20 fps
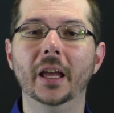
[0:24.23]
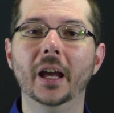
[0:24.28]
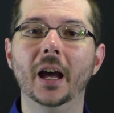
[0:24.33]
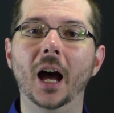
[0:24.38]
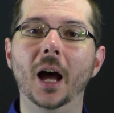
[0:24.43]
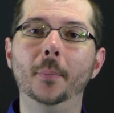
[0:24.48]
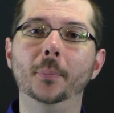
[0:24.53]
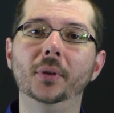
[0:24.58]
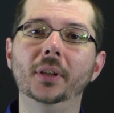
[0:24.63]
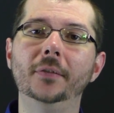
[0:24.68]

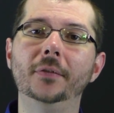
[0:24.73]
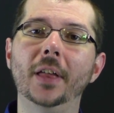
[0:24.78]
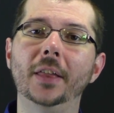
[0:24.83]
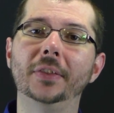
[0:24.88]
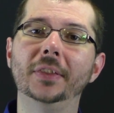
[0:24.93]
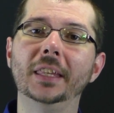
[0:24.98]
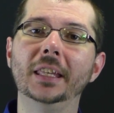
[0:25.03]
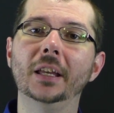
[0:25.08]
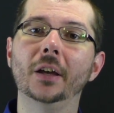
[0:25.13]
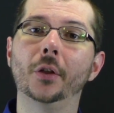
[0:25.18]
I believe that
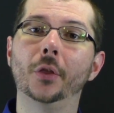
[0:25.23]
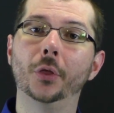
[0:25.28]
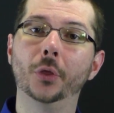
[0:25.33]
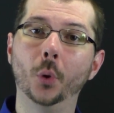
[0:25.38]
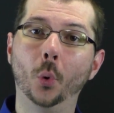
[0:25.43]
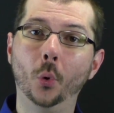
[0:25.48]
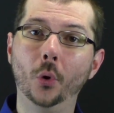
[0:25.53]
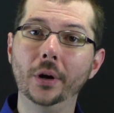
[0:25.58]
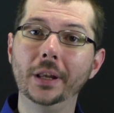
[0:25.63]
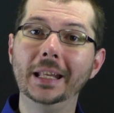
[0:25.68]
the
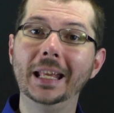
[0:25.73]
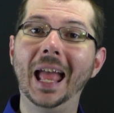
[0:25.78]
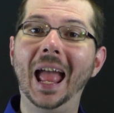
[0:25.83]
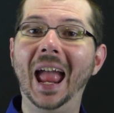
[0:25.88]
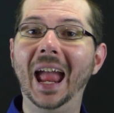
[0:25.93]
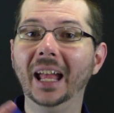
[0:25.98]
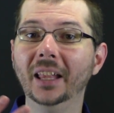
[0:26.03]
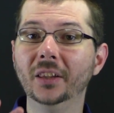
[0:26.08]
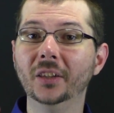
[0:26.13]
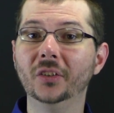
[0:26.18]
authority
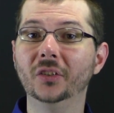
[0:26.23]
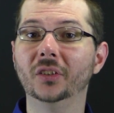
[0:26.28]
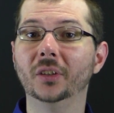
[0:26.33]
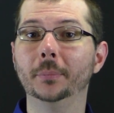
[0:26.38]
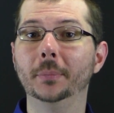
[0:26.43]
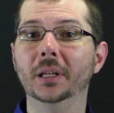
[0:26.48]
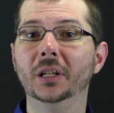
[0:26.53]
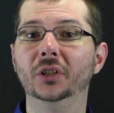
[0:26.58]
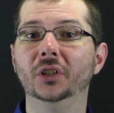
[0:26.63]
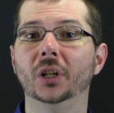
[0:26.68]
and the
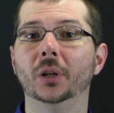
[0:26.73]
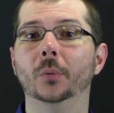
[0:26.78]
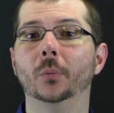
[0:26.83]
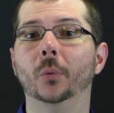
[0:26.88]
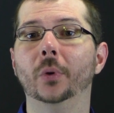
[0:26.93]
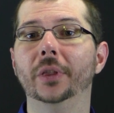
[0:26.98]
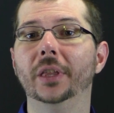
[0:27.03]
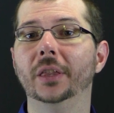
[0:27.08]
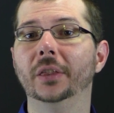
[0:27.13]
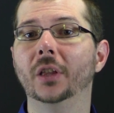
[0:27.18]
submission
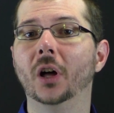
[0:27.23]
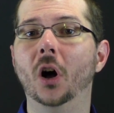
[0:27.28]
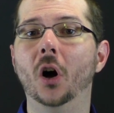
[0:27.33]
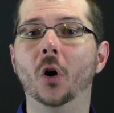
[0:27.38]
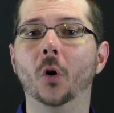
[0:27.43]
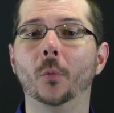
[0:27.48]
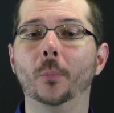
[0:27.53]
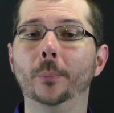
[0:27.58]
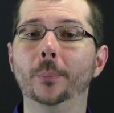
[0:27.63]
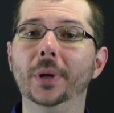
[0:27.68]
within the
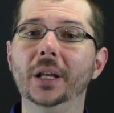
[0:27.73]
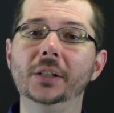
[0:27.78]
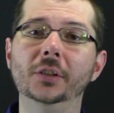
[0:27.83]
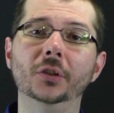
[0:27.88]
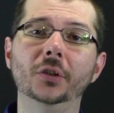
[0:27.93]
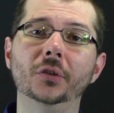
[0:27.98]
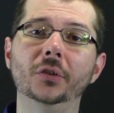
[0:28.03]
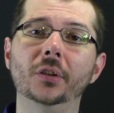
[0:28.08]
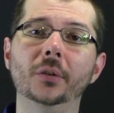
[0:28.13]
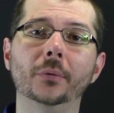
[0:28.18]
home
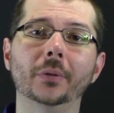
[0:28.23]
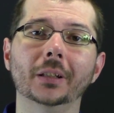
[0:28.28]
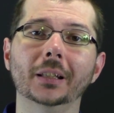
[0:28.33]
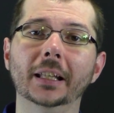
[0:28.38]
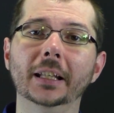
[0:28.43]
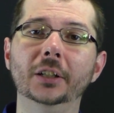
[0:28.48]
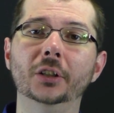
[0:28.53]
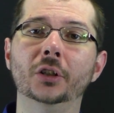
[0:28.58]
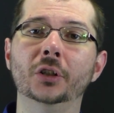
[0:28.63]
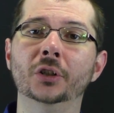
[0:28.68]
pictures the
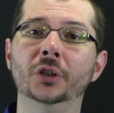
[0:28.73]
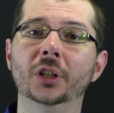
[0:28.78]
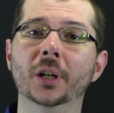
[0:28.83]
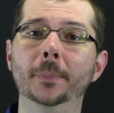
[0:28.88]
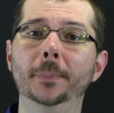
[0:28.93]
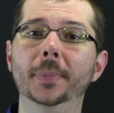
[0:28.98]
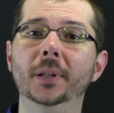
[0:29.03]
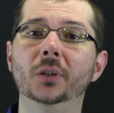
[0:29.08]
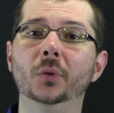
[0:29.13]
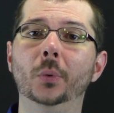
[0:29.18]

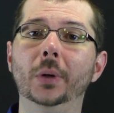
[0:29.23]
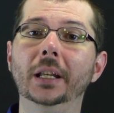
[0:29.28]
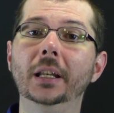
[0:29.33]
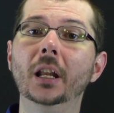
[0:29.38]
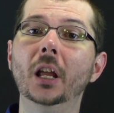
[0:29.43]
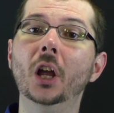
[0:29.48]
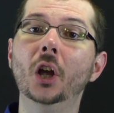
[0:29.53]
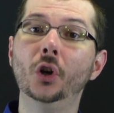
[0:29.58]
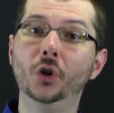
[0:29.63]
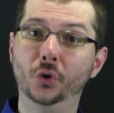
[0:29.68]
relationship between
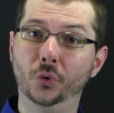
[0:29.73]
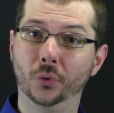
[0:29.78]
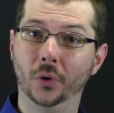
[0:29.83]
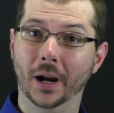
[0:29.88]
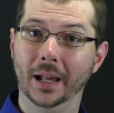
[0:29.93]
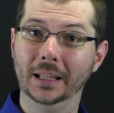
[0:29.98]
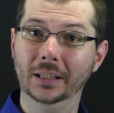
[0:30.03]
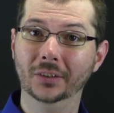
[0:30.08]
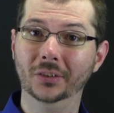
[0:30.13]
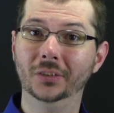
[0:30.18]

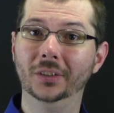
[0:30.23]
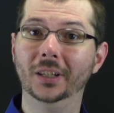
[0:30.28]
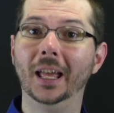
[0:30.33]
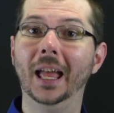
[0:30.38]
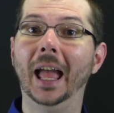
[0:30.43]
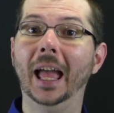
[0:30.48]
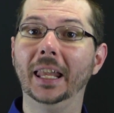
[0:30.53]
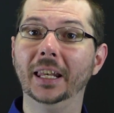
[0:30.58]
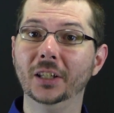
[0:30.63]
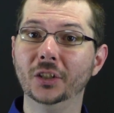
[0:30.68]
Christ
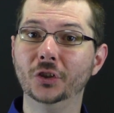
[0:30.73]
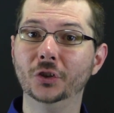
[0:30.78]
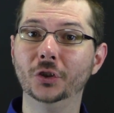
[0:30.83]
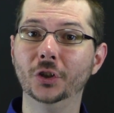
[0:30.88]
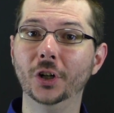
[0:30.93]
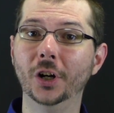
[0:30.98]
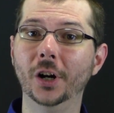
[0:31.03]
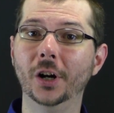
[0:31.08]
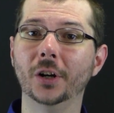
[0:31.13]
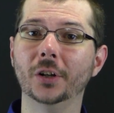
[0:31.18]
and his
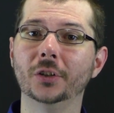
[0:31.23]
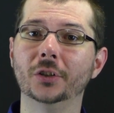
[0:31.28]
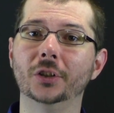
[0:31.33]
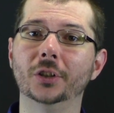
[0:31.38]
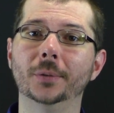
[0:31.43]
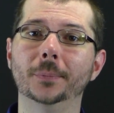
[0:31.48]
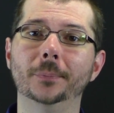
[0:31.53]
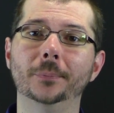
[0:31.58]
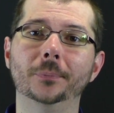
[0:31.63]
church.